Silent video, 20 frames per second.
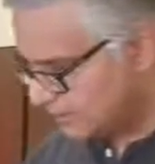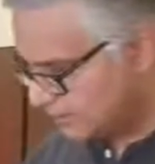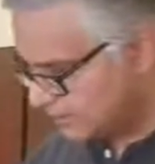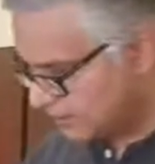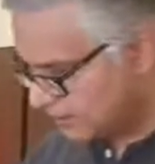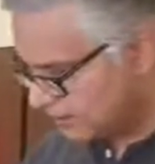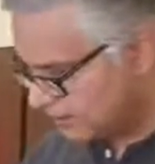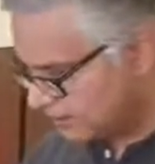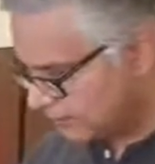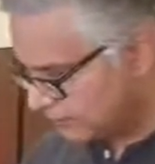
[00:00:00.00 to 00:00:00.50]
and
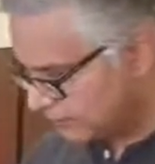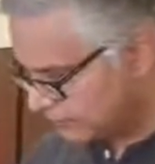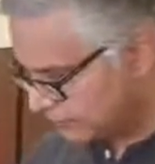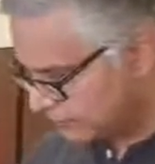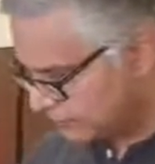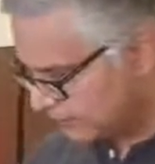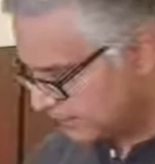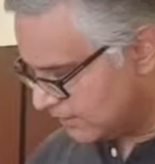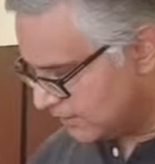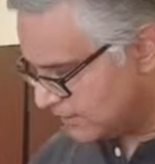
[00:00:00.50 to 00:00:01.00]
cut them into
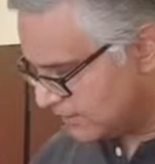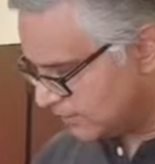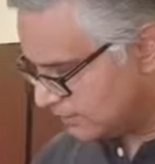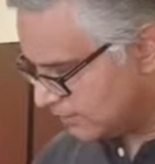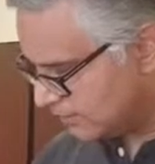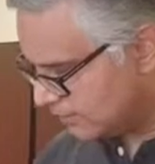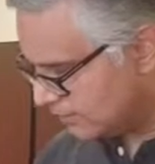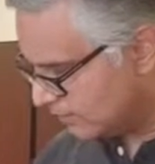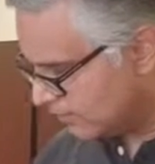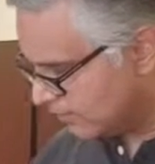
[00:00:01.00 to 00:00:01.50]
cylinders,
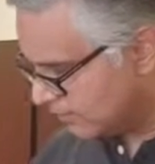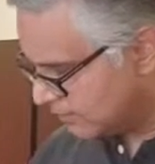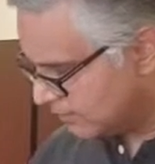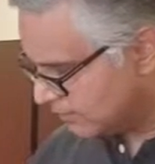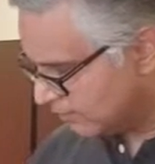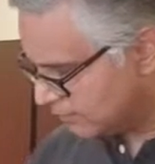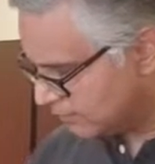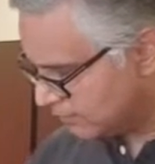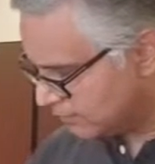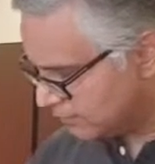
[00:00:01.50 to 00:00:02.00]

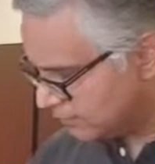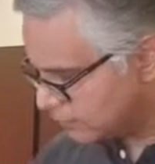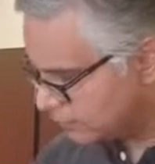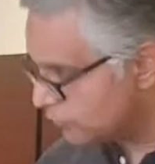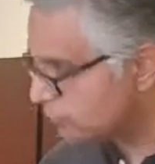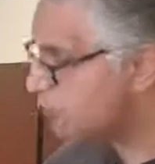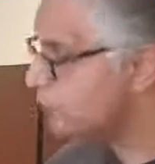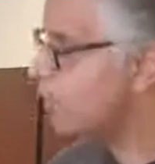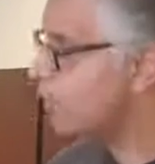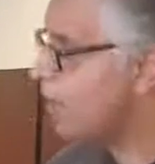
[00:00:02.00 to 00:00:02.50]
cut them
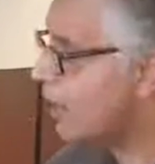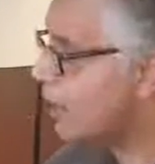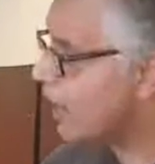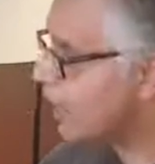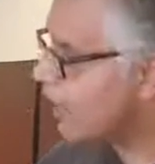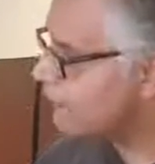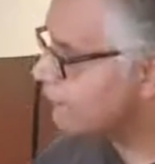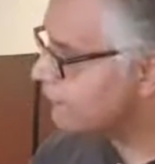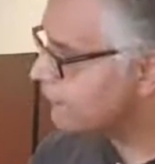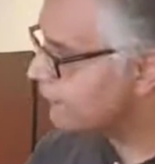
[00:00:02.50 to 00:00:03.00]
into
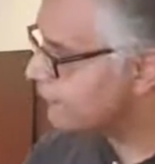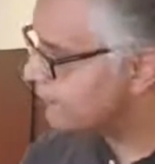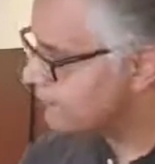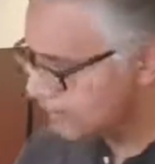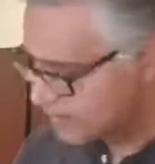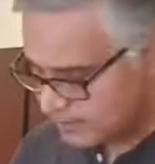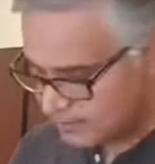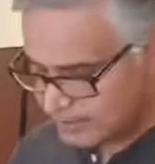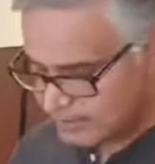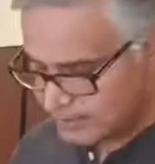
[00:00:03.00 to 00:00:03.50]
half,
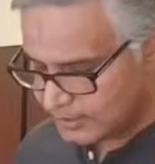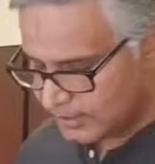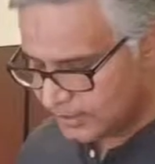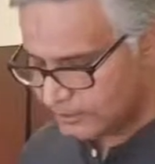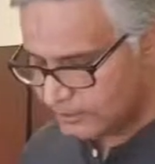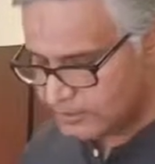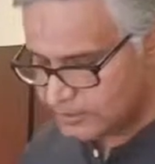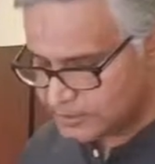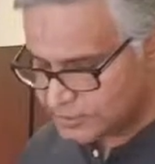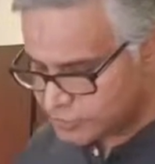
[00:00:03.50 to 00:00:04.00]

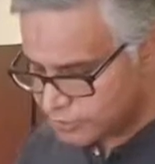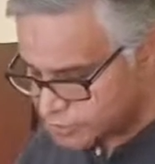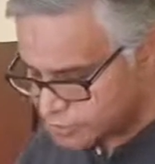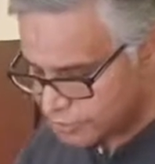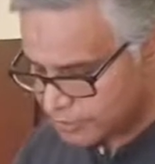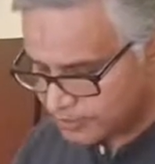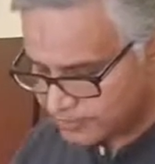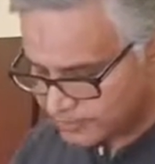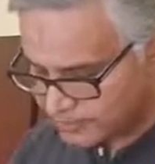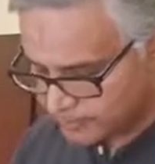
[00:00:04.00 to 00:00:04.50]
and then
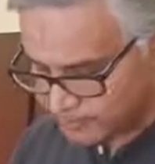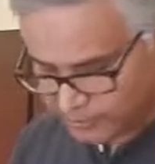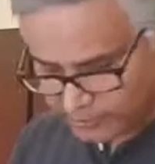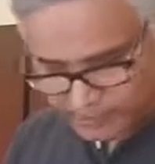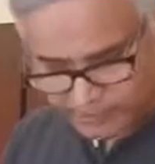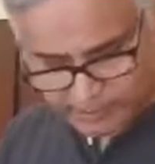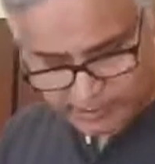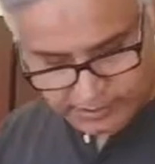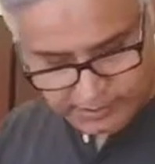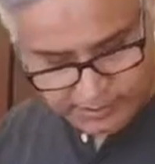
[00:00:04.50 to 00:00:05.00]
shred them.
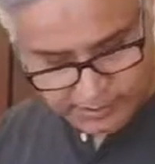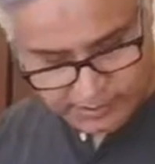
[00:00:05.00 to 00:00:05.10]
Okay,